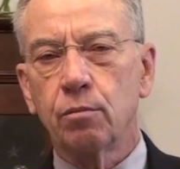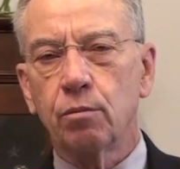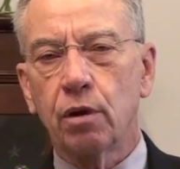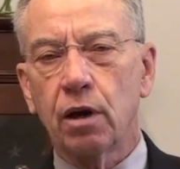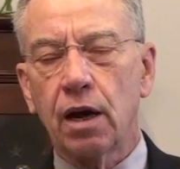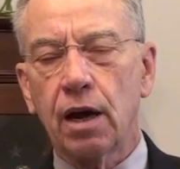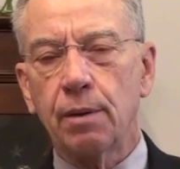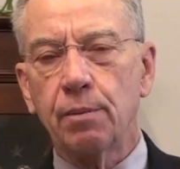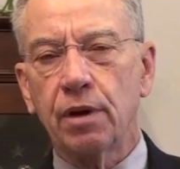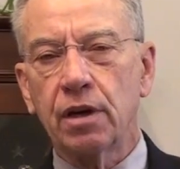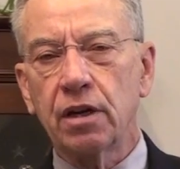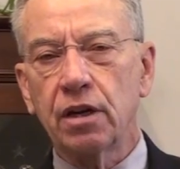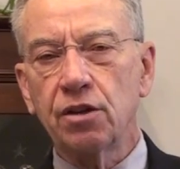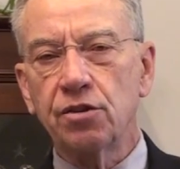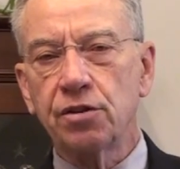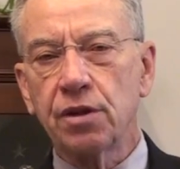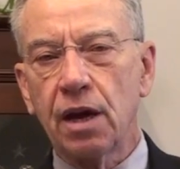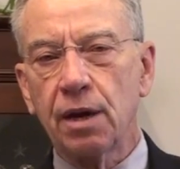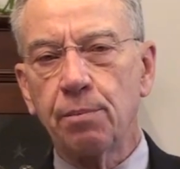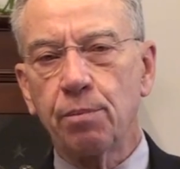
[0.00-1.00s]
But I'm a
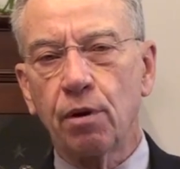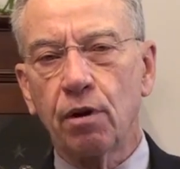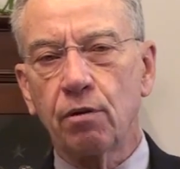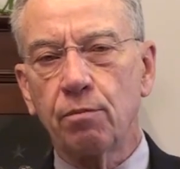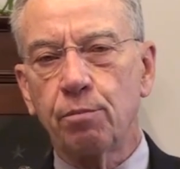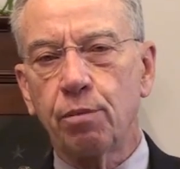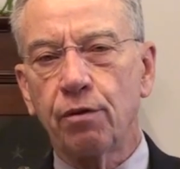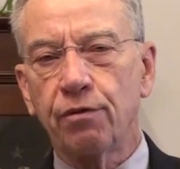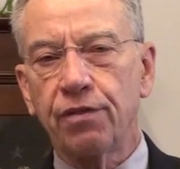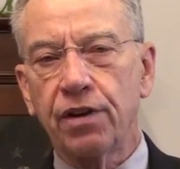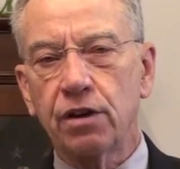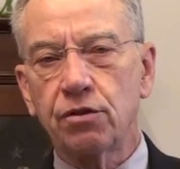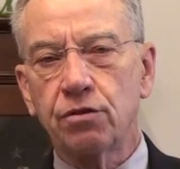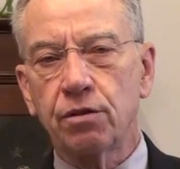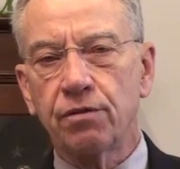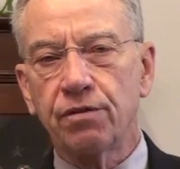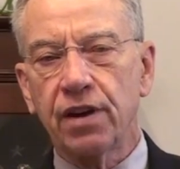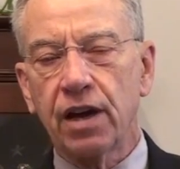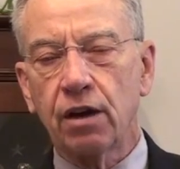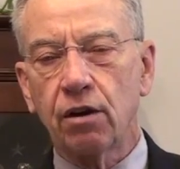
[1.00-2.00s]
disciple of
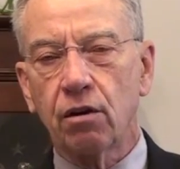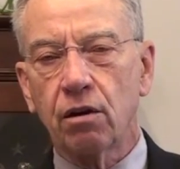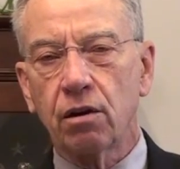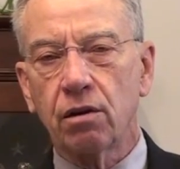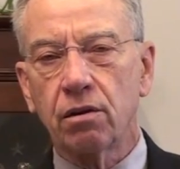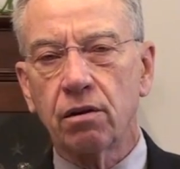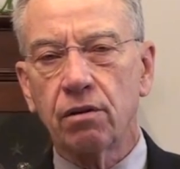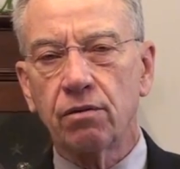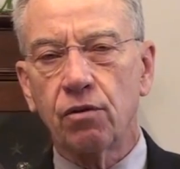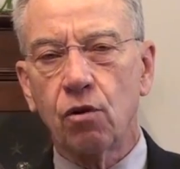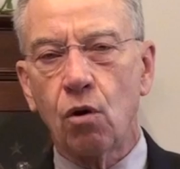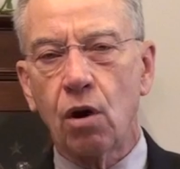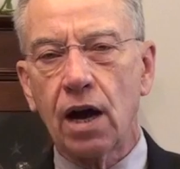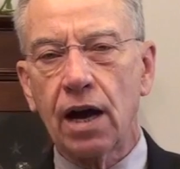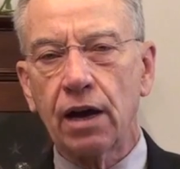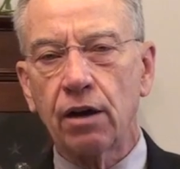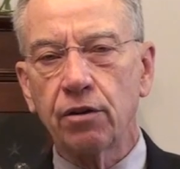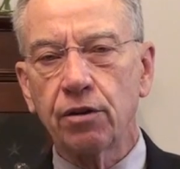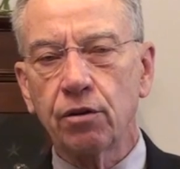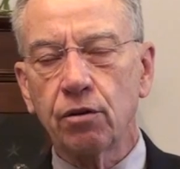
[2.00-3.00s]
Professor Vetter of
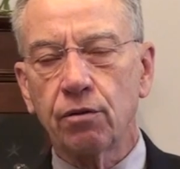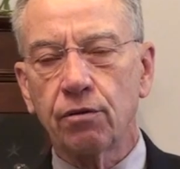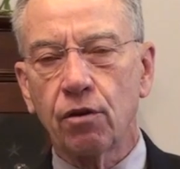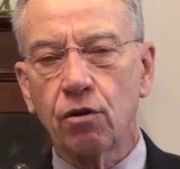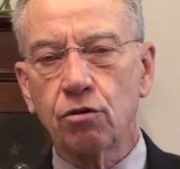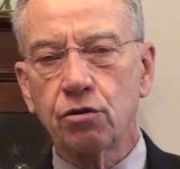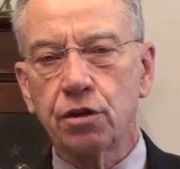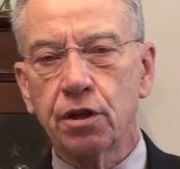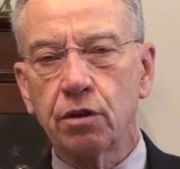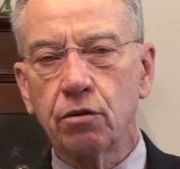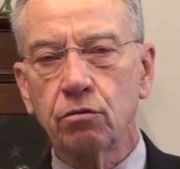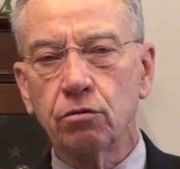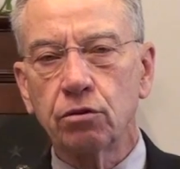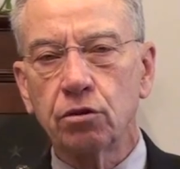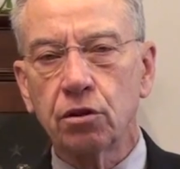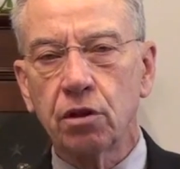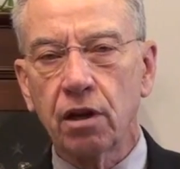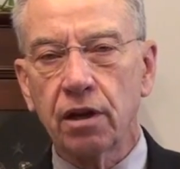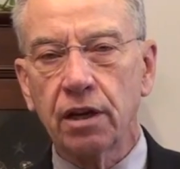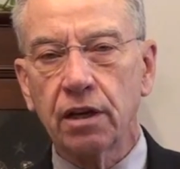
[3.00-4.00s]
Ohio University, who
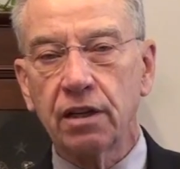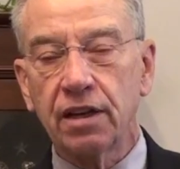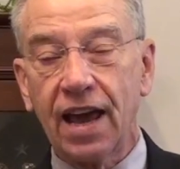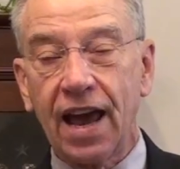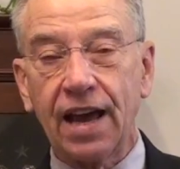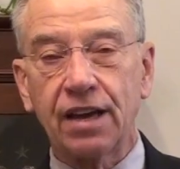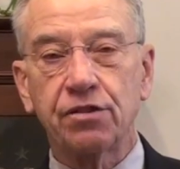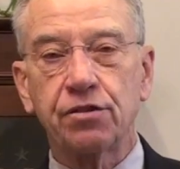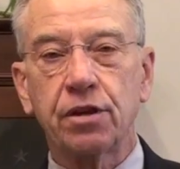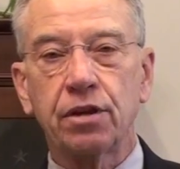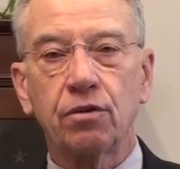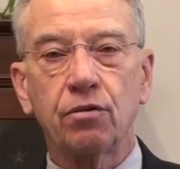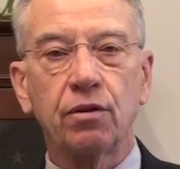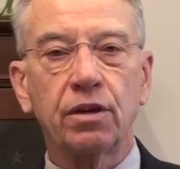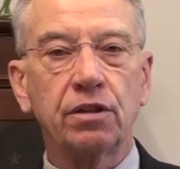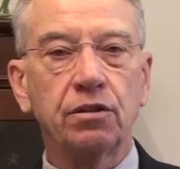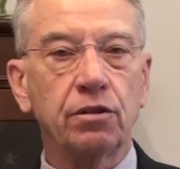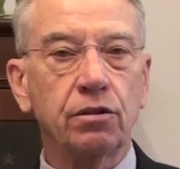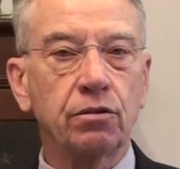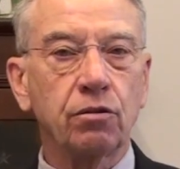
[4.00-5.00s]
has studied tax
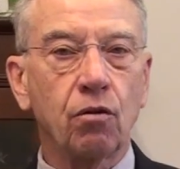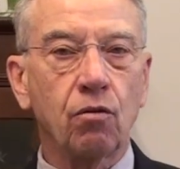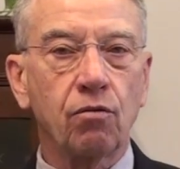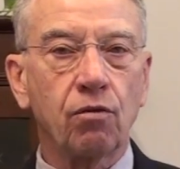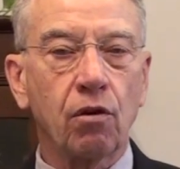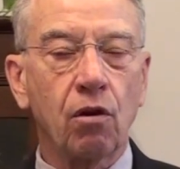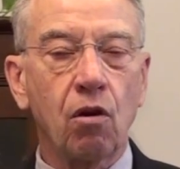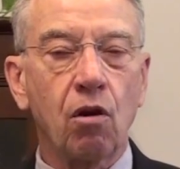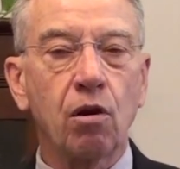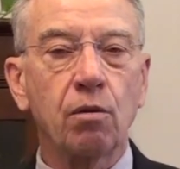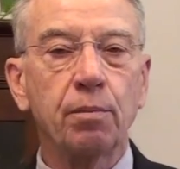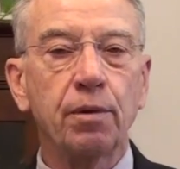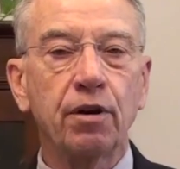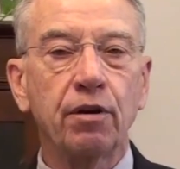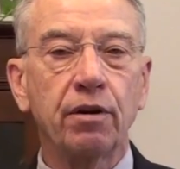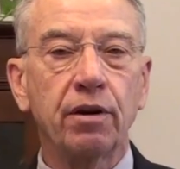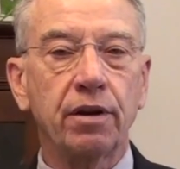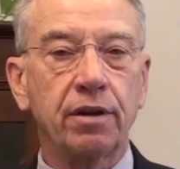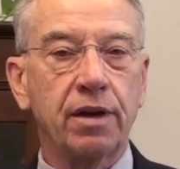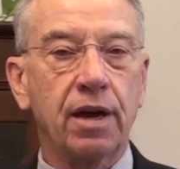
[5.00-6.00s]
increases over a long
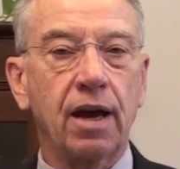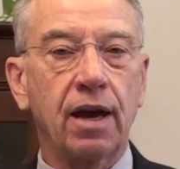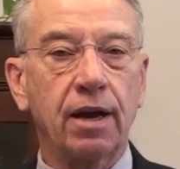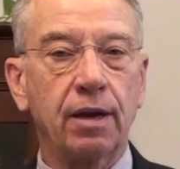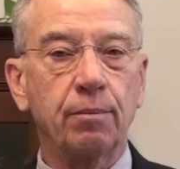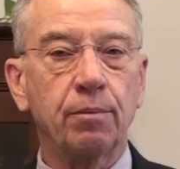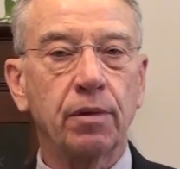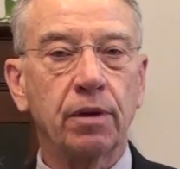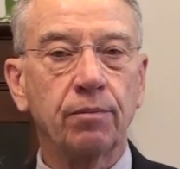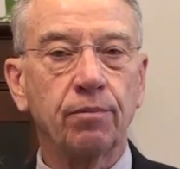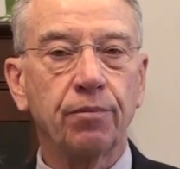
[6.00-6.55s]
period of time.